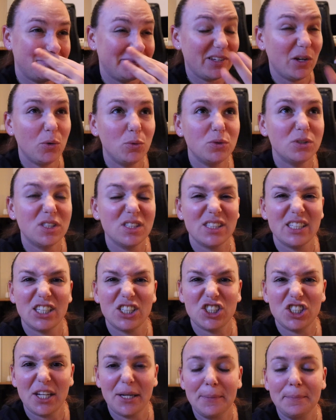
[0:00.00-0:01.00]
Oh, is
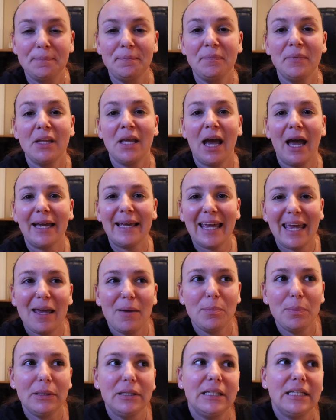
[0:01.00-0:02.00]
itchy. I
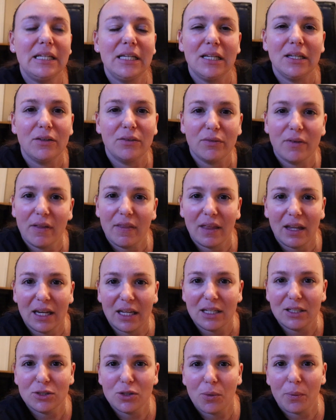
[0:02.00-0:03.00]
can't believe that
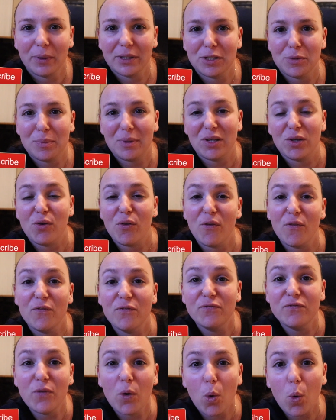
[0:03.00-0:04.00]
he's going to be
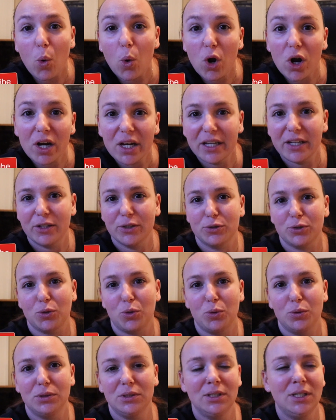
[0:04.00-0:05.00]
four years
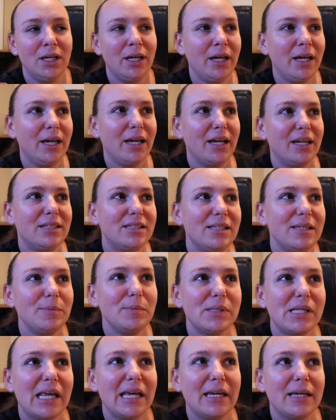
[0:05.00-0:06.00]
old. It
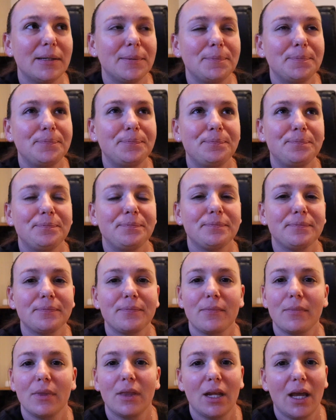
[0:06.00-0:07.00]
seems like,
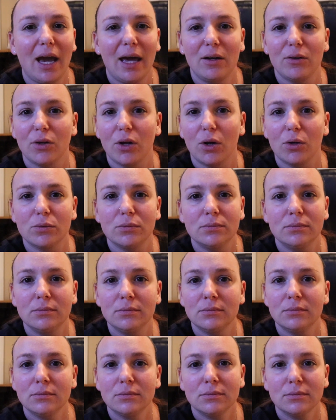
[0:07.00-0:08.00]
I don't know,
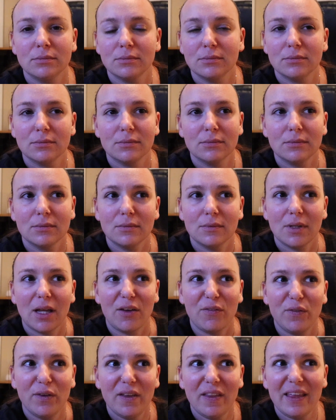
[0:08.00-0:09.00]
I
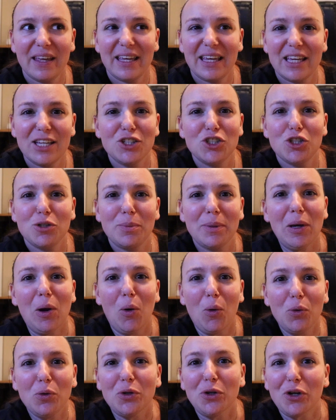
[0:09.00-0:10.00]
feel like he should be
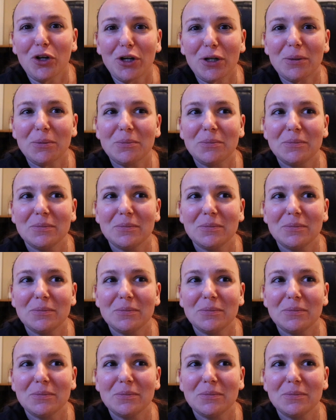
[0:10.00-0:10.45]
older